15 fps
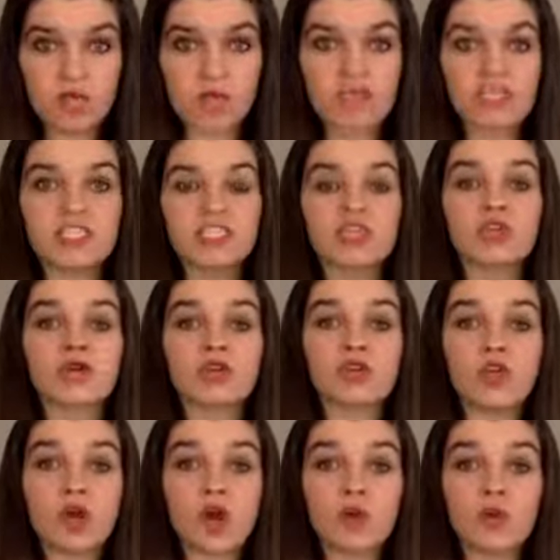because you will
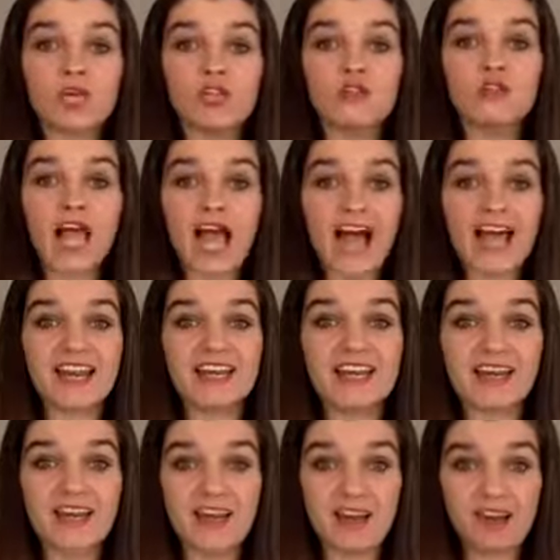know when you've had
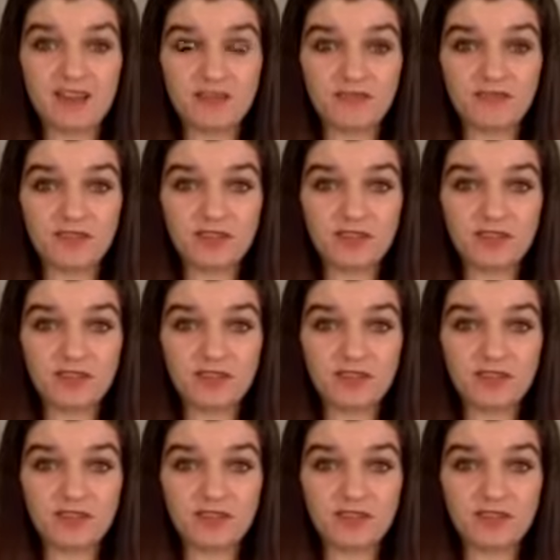enough,